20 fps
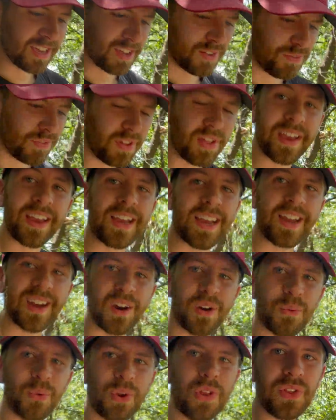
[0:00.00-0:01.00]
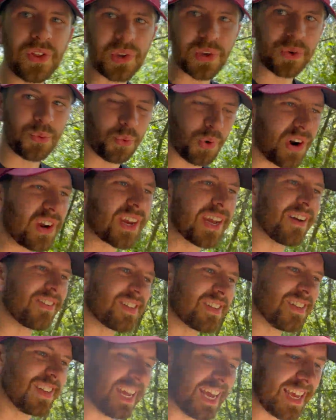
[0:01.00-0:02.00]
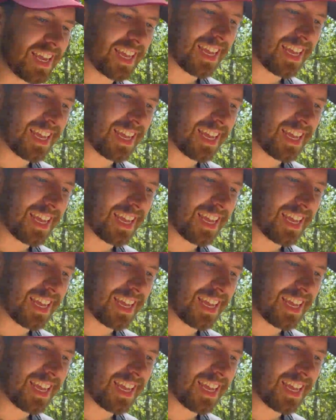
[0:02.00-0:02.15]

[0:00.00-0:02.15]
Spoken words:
feel like I got a really good workout today.